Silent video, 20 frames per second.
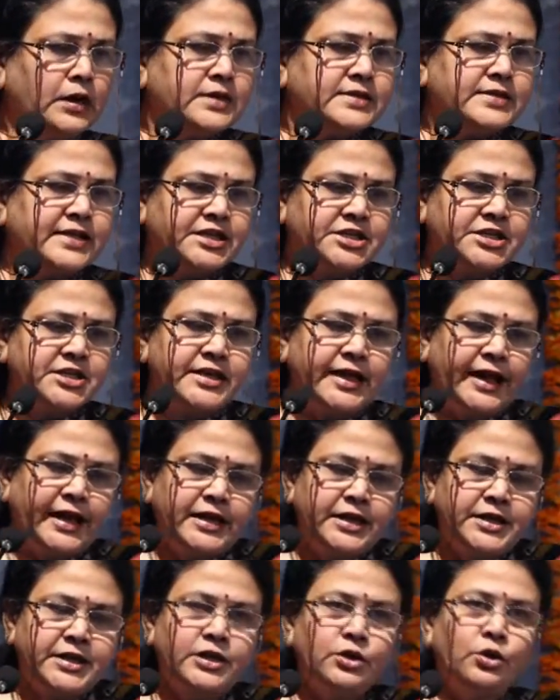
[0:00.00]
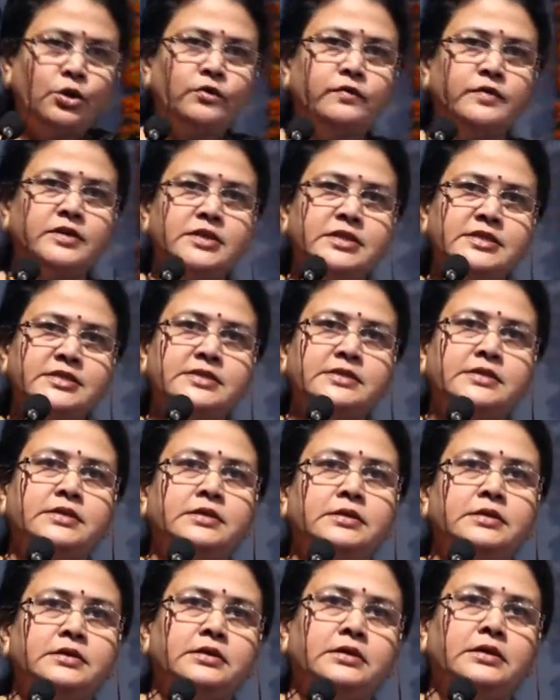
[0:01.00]
Section 19 onwards,
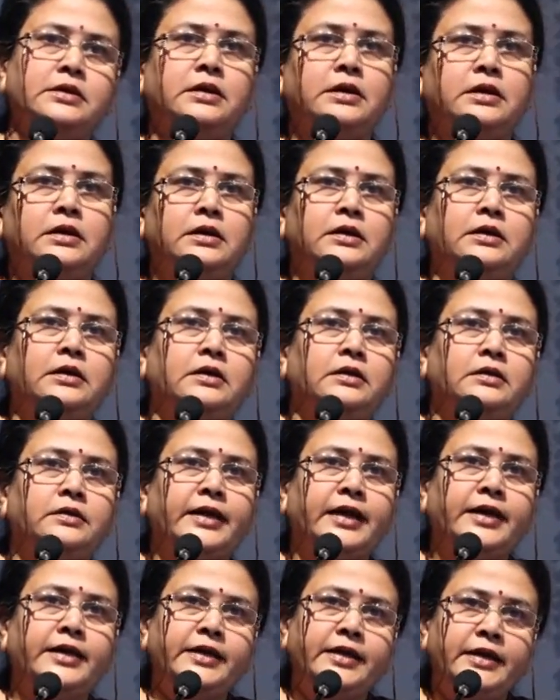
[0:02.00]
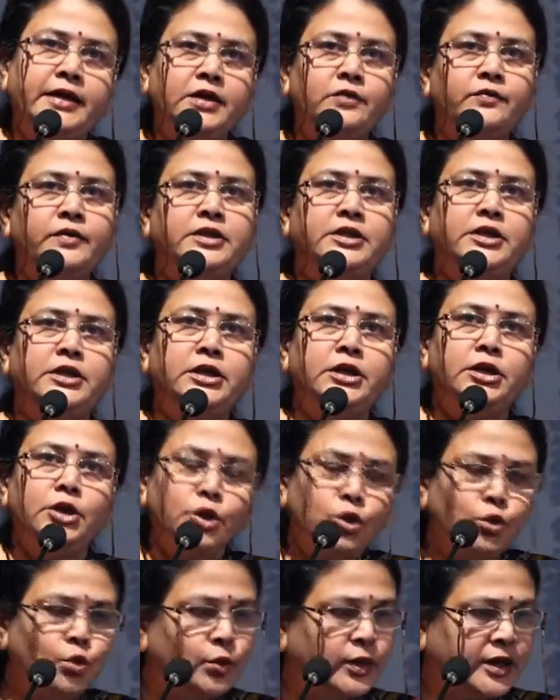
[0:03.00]
they are dealing with the
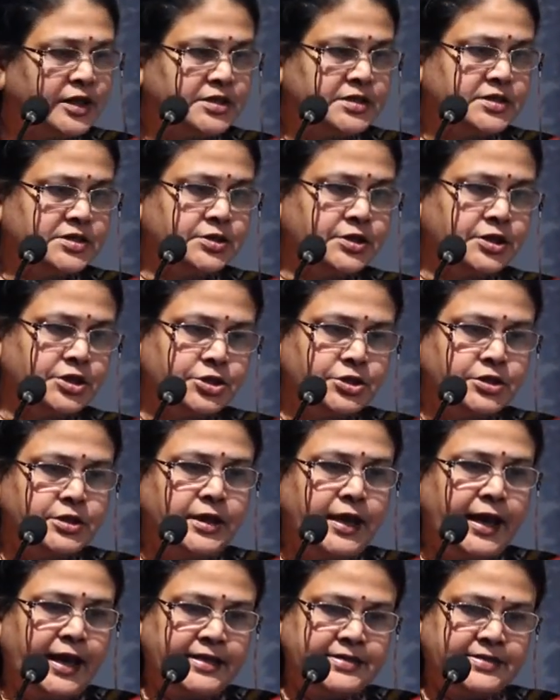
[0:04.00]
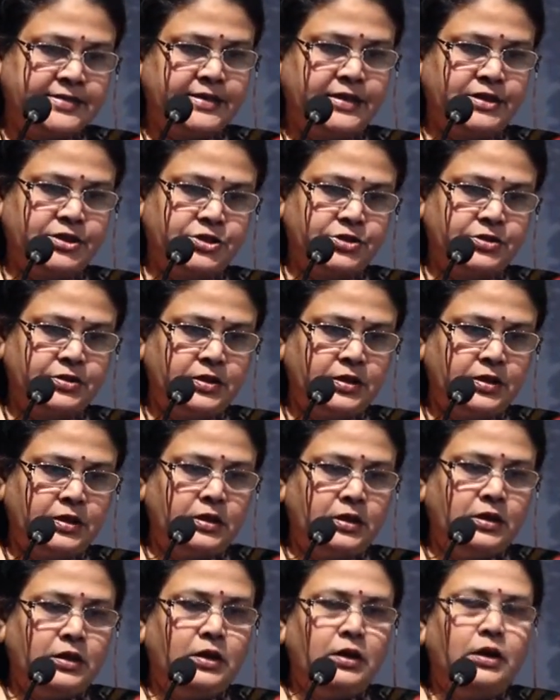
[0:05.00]
new registration as such.
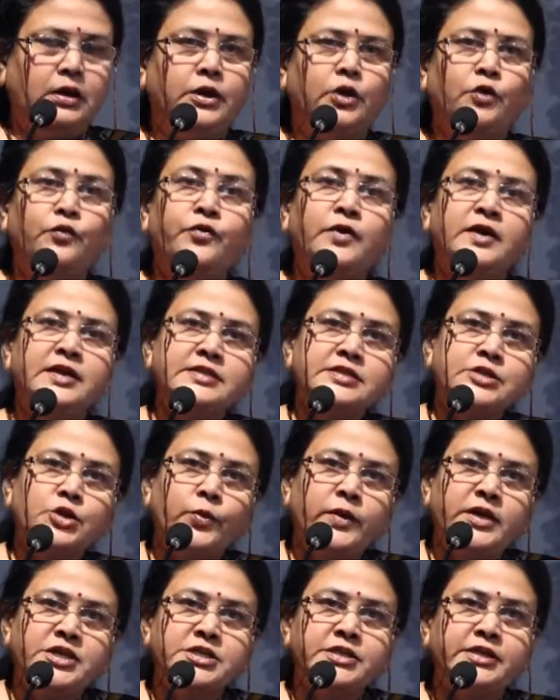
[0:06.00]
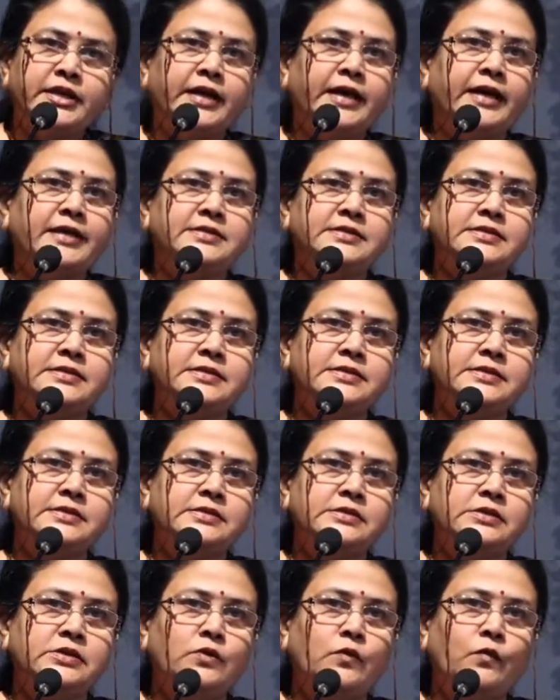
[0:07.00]
Now first question
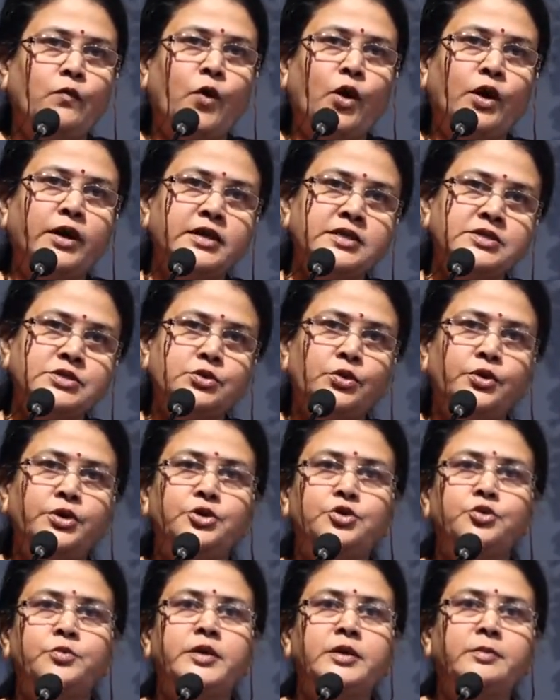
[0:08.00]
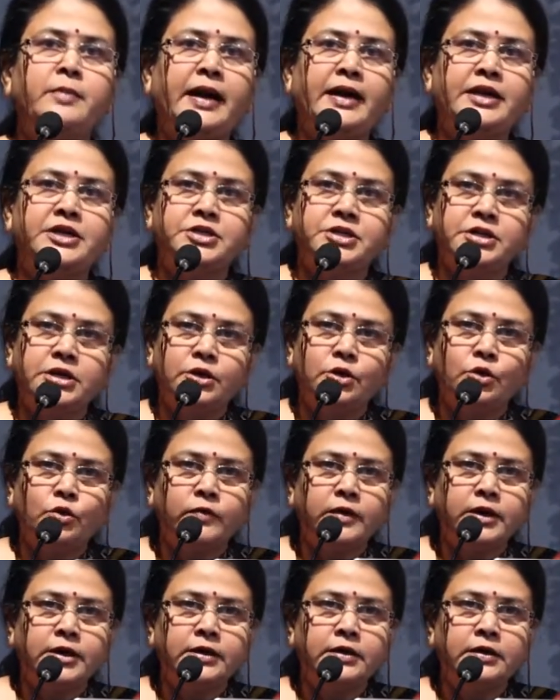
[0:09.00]
arises, what is going to be my
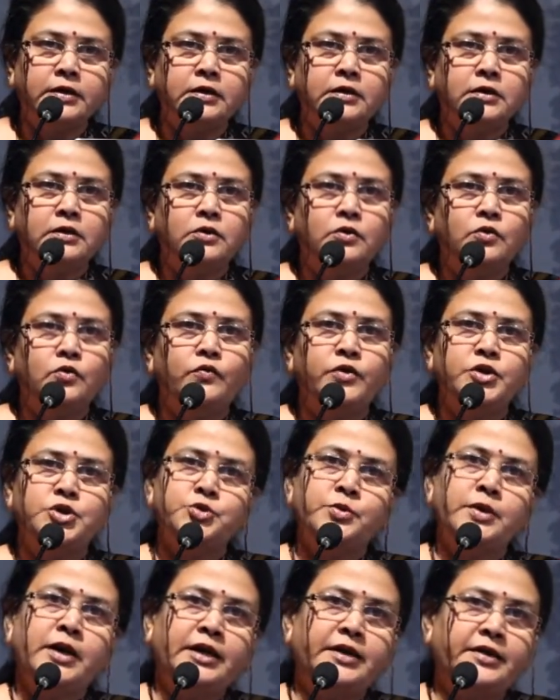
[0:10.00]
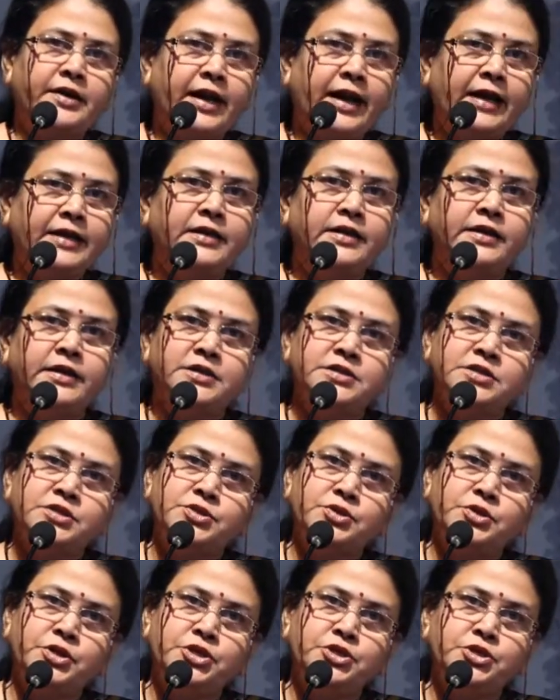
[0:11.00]
turnover which will attract the
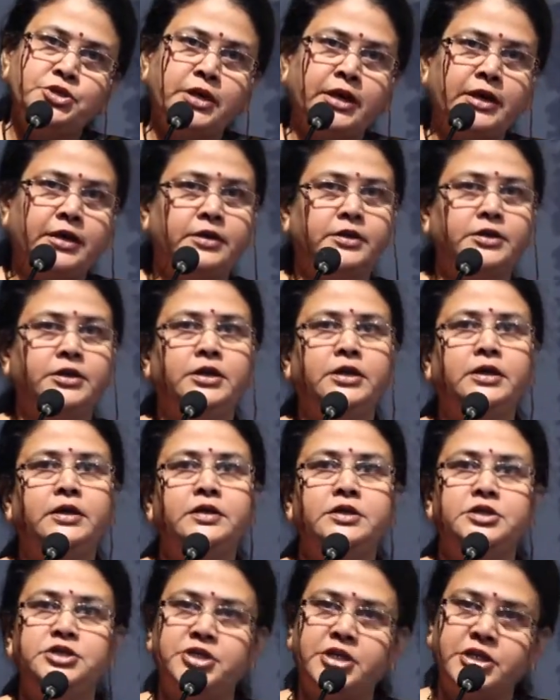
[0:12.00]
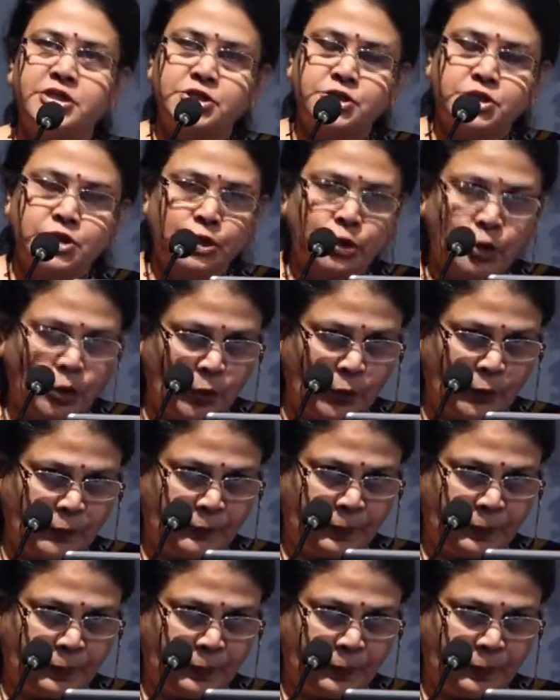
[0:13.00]
registration under the GST law?